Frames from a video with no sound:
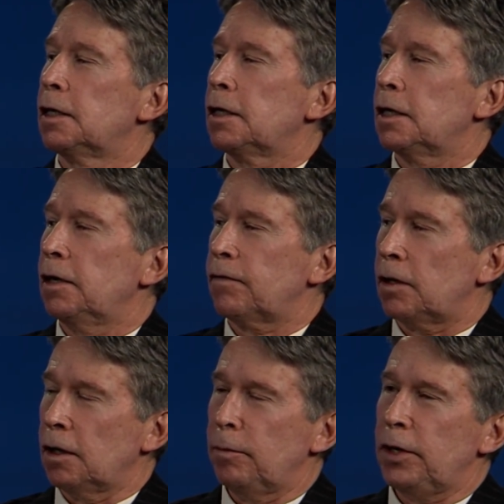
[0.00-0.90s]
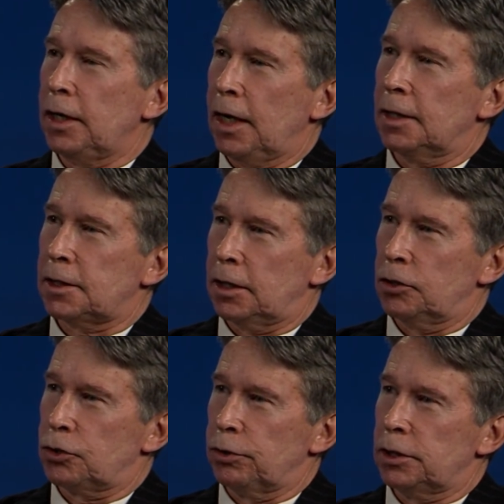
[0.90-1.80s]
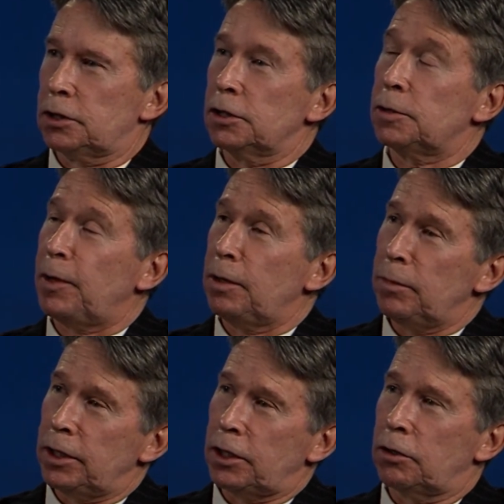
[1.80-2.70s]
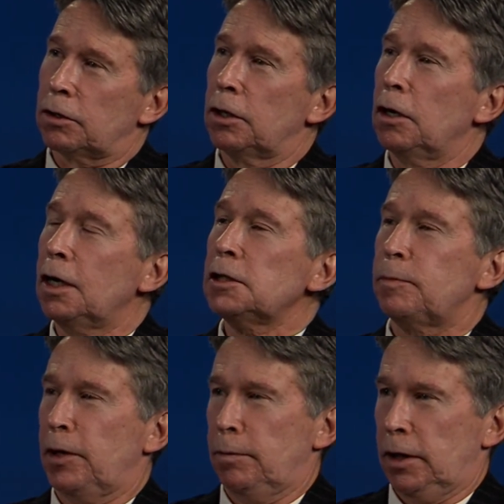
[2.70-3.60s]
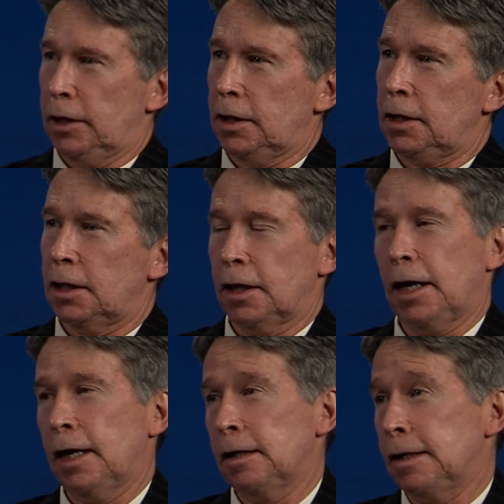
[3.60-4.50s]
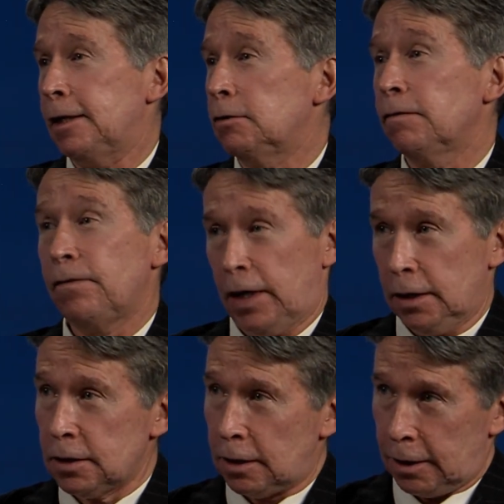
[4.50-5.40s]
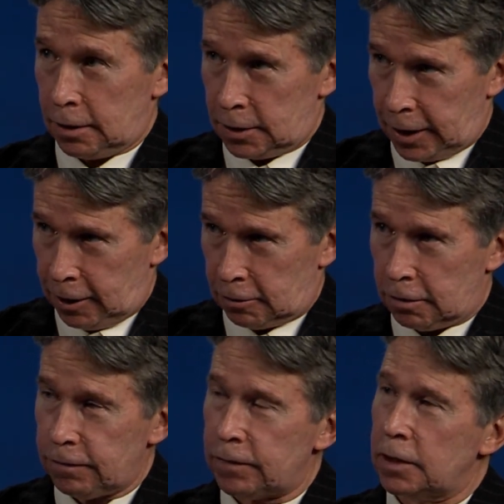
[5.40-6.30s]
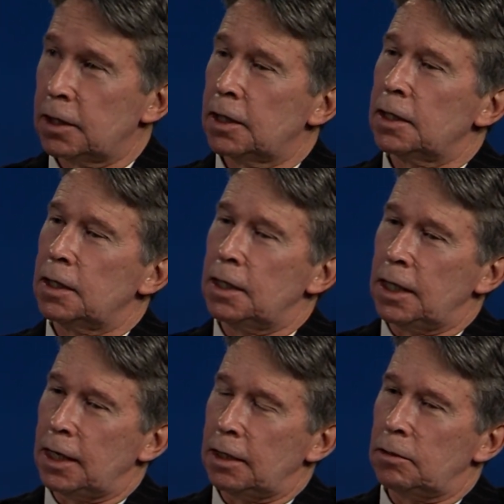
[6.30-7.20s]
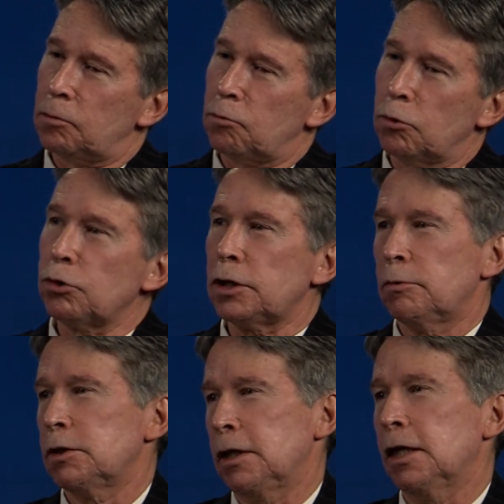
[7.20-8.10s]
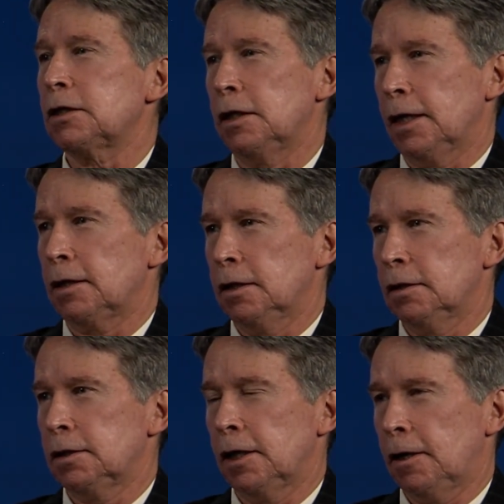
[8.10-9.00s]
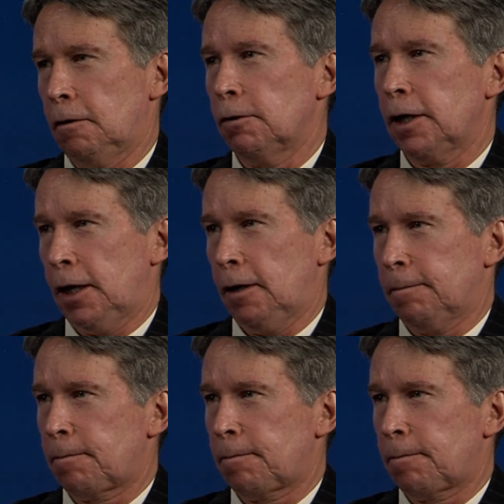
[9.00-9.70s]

if Columbia Gas had the choice to spend money or not spend money, and they had a legal defense like the tariff, then Worley was less likely to say, okay.